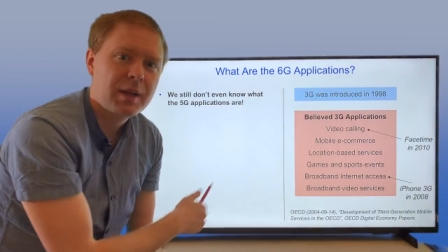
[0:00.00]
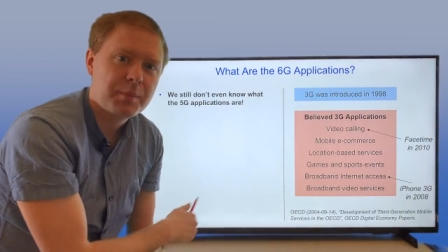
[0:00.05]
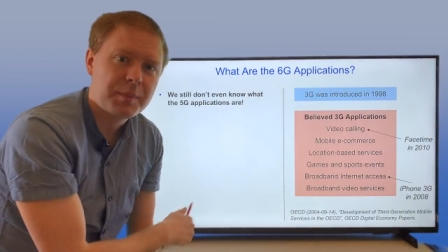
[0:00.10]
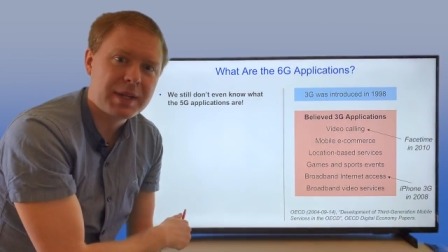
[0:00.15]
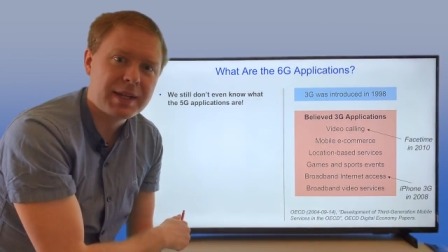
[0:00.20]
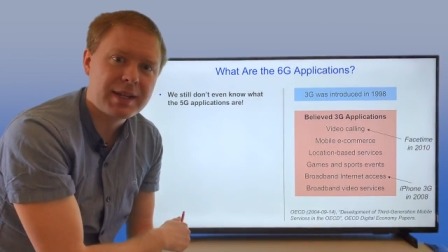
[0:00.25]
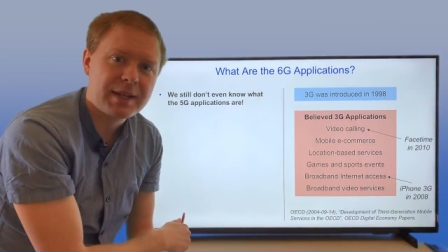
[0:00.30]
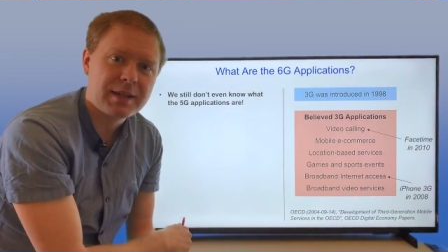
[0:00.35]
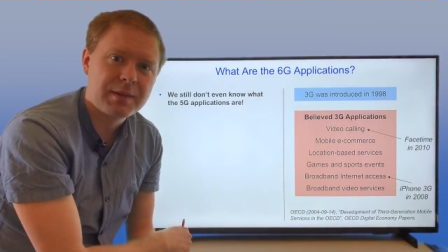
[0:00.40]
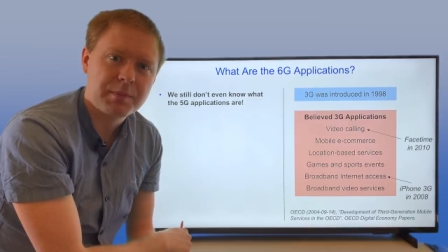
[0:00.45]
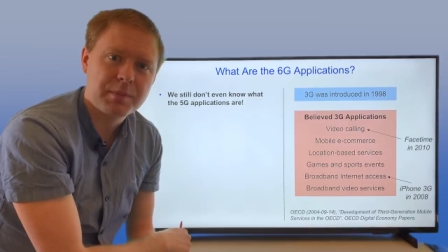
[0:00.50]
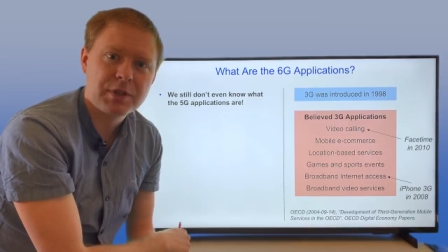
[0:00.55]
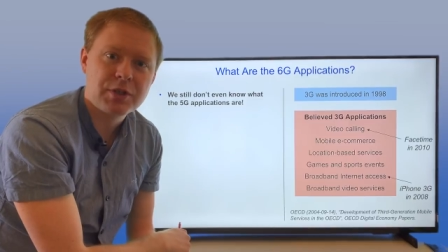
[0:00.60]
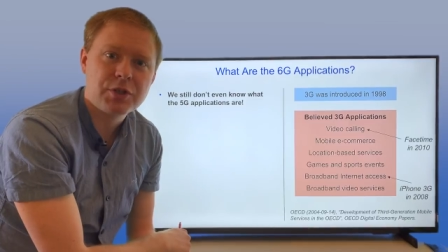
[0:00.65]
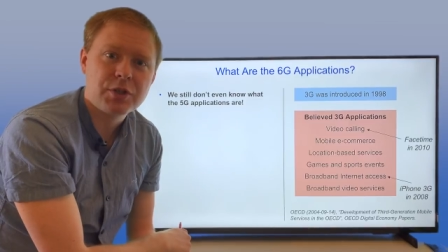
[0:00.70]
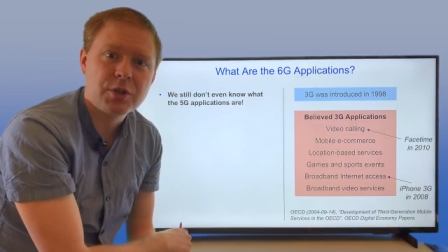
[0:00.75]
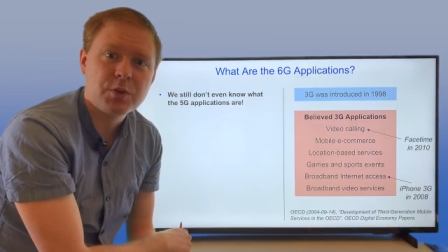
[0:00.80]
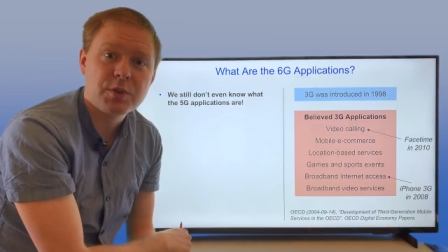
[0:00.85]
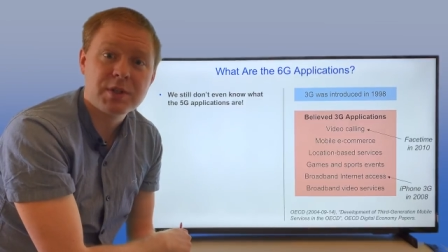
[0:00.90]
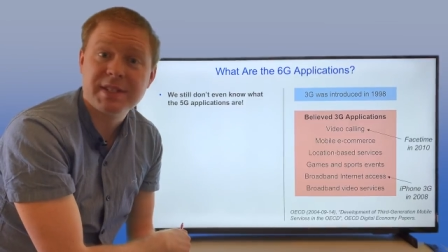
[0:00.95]
be
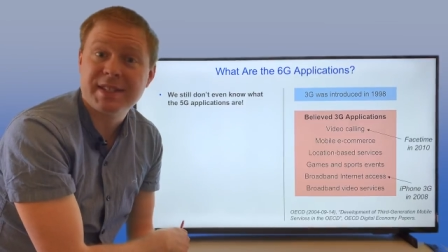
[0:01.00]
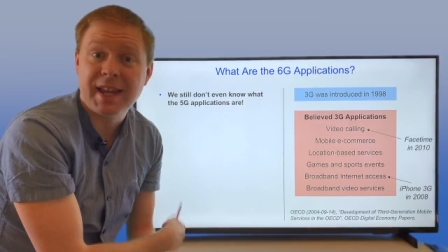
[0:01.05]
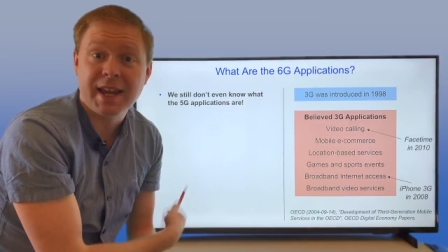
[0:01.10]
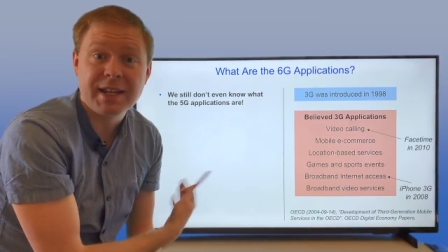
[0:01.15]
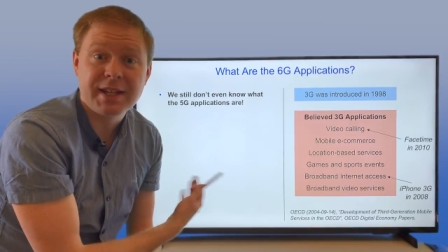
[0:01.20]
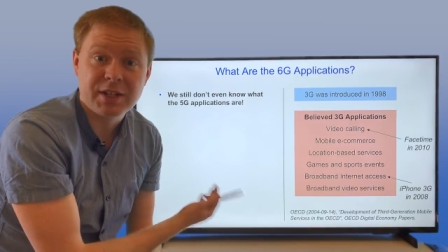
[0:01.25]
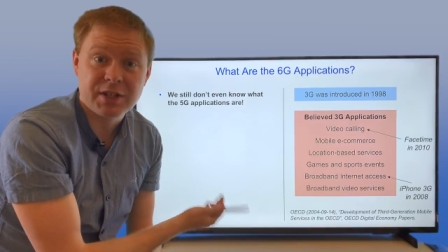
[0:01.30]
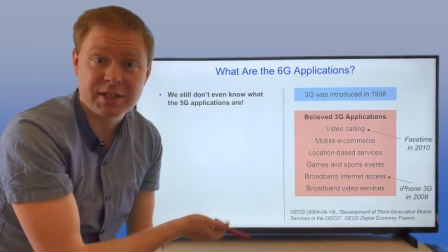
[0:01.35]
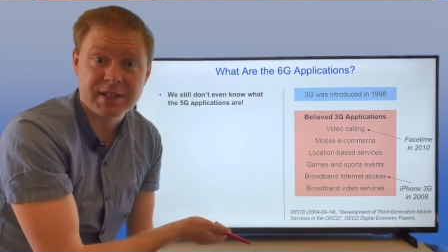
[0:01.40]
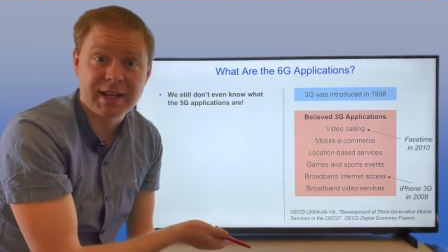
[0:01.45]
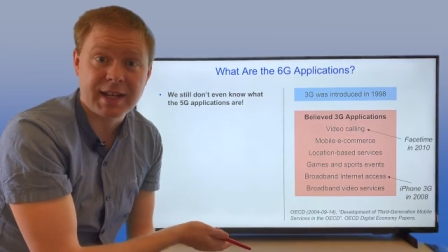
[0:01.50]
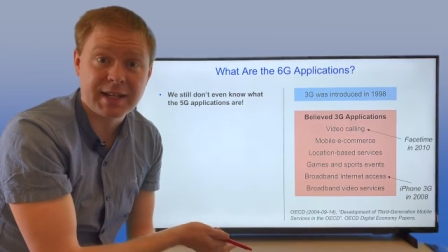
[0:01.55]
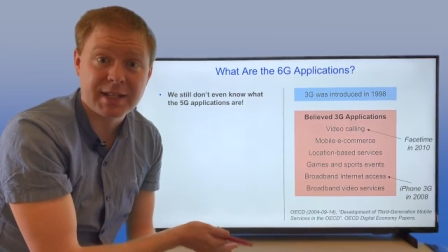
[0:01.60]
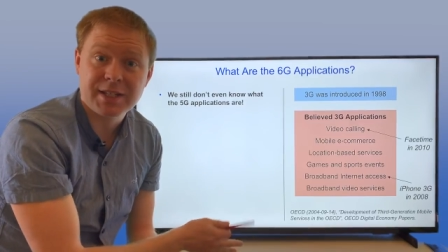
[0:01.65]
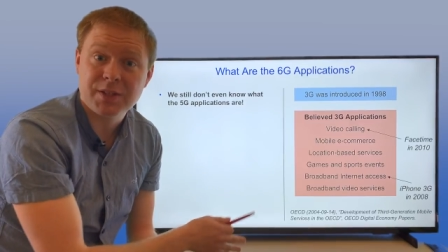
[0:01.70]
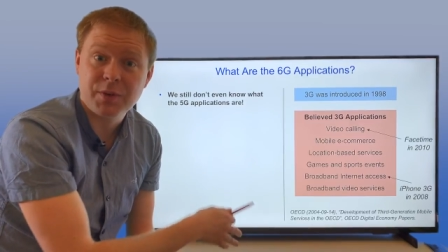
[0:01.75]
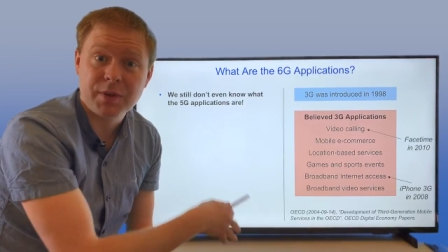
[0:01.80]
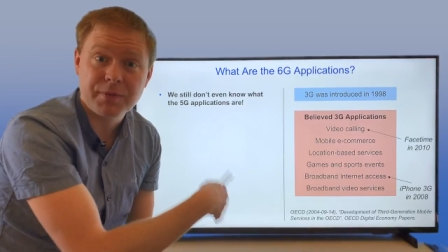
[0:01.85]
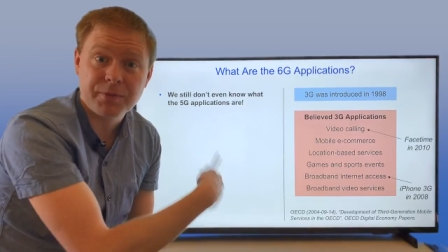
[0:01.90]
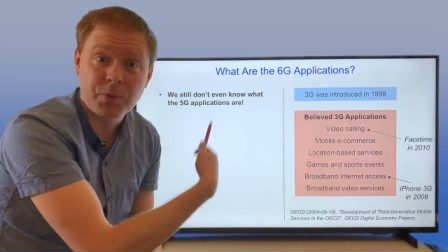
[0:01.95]
used 10 years
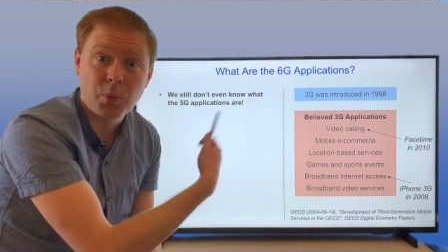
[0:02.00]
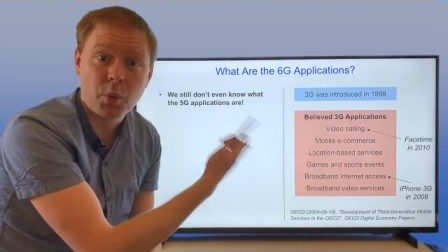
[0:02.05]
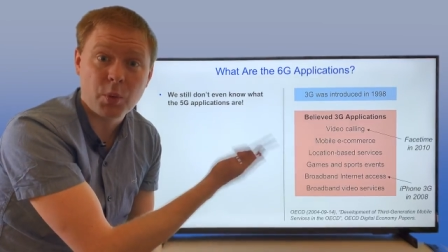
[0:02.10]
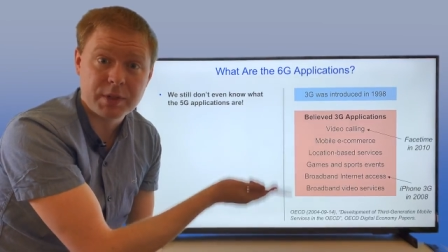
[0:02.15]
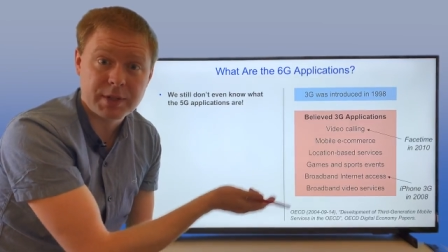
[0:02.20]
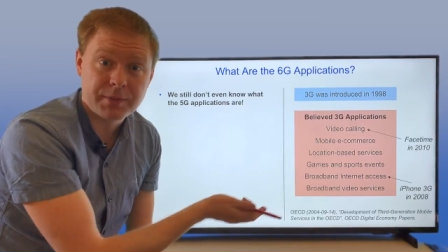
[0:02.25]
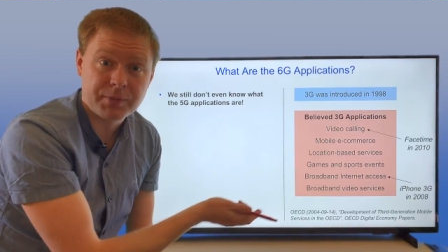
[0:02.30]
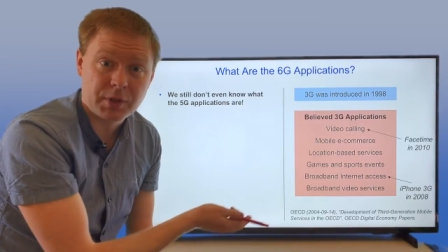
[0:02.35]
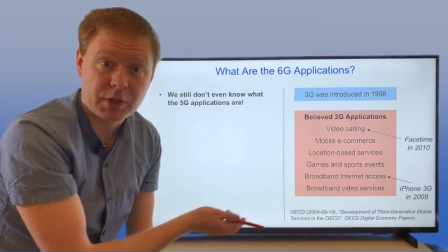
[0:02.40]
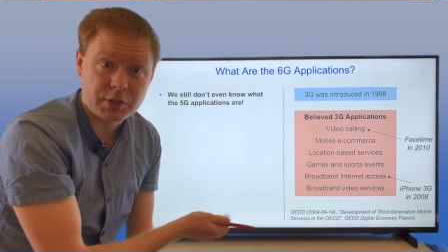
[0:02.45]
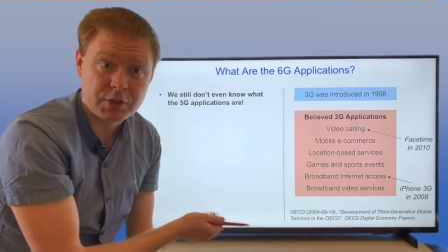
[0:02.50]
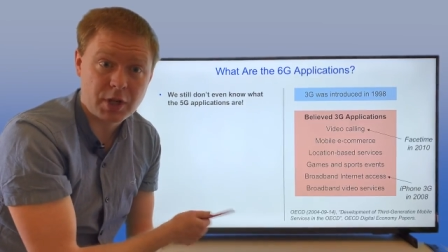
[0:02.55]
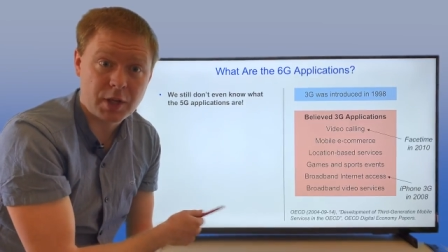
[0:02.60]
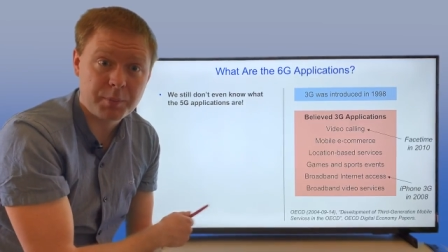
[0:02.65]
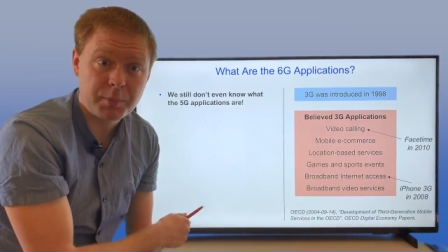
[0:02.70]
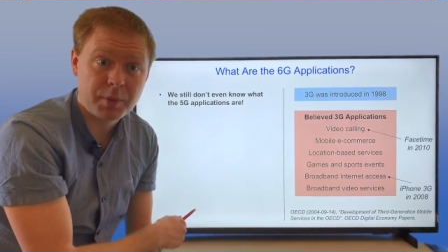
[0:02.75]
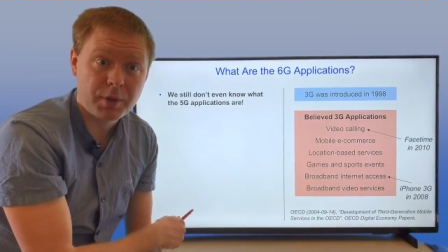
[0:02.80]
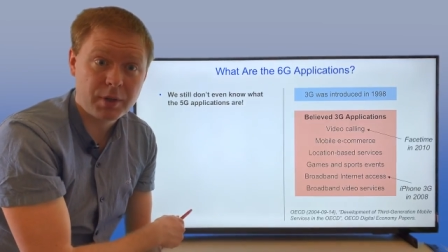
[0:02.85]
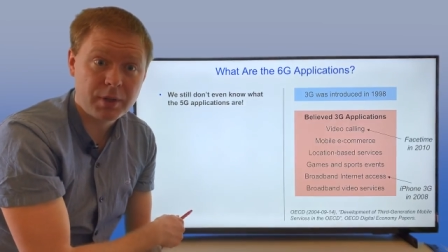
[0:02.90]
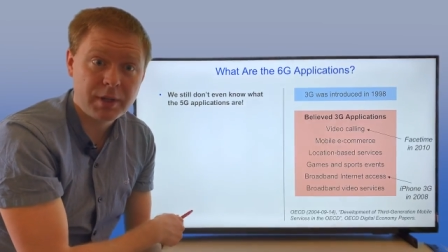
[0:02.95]
later in 4G, for
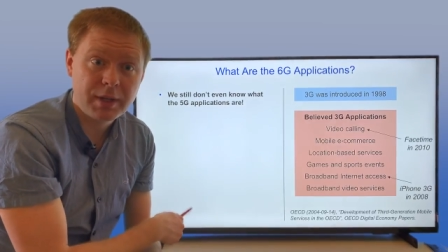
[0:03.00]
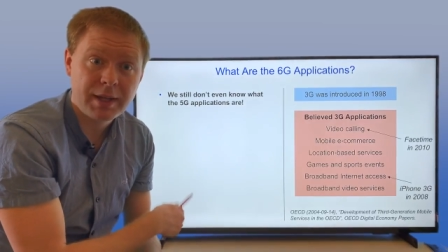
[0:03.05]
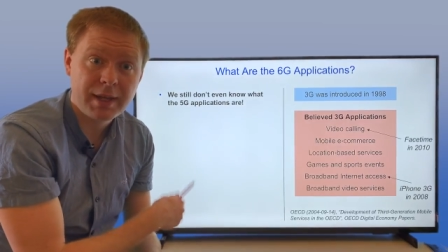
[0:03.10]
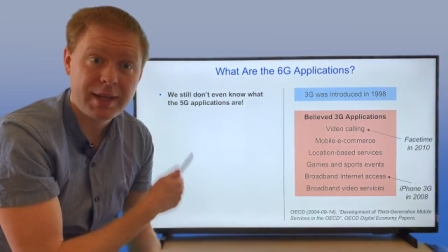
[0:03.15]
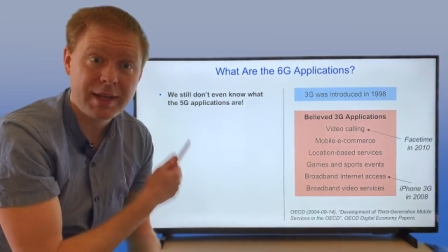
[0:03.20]
example.